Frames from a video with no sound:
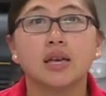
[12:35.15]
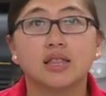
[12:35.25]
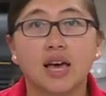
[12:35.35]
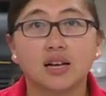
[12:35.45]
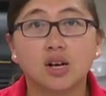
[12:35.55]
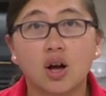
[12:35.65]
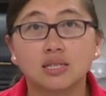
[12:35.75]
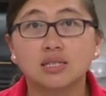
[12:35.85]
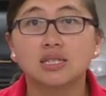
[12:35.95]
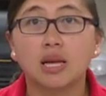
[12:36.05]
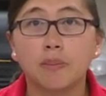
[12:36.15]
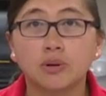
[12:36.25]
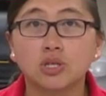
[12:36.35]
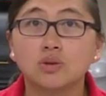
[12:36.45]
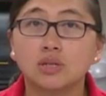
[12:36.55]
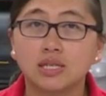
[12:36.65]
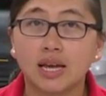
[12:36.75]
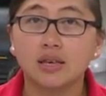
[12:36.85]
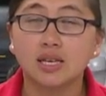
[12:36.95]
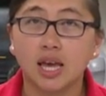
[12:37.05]
that causes temperature
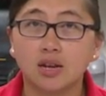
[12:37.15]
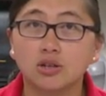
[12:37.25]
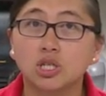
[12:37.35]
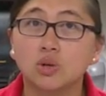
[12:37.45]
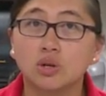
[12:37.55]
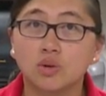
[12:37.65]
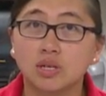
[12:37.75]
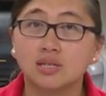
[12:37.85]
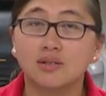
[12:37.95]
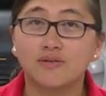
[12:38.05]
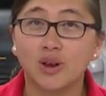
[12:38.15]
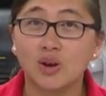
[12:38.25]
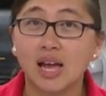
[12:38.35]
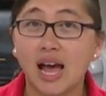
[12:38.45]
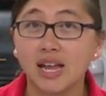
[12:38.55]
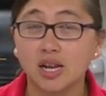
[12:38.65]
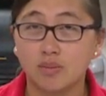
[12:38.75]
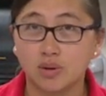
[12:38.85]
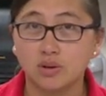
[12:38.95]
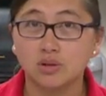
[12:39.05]
inside the canner to increase to very high
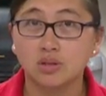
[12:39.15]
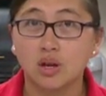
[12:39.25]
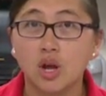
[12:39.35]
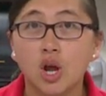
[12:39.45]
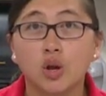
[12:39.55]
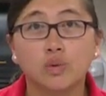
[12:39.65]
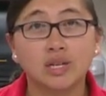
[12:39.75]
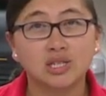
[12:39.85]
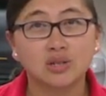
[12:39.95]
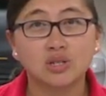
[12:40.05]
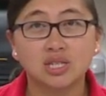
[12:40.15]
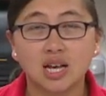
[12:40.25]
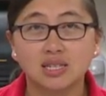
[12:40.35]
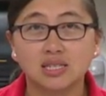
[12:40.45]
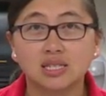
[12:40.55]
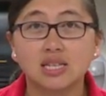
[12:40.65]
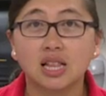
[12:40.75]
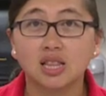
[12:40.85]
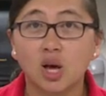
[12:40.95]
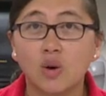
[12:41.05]
numbers. Research tells us
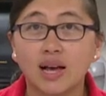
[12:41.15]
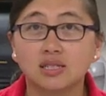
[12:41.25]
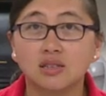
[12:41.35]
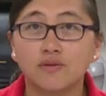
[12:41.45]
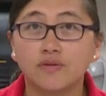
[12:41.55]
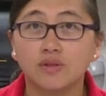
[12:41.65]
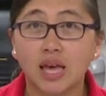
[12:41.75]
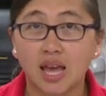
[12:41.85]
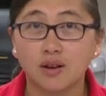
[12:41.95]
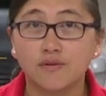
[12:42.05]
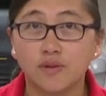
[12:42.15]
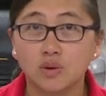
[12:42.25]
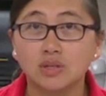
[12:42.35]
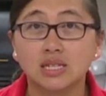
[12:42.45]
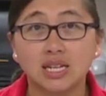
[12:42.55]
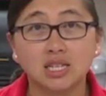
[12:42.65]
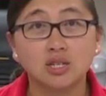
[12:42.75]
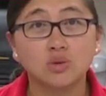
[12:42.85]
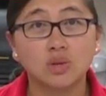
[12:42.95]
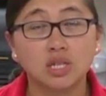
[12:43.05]
that low acid canned foods need
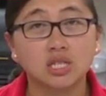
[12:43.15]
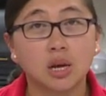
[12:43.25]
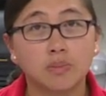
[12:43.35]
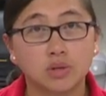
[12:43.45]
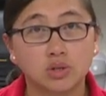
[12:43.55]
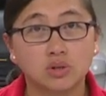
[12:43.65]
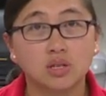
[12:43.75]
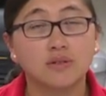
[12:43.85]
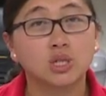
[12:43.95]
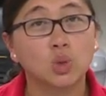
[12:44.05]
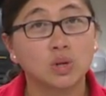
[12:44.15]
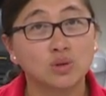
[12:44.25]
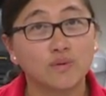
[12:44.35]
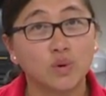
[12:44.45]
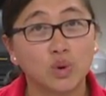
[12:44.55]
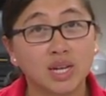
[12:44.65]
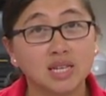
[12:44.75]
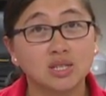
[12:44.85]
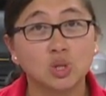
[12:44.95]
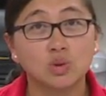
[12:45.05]
to reach temperatures of 240
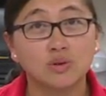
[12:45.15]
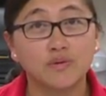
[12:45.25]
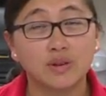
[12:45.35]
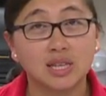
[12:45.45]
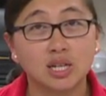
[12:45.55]
to 250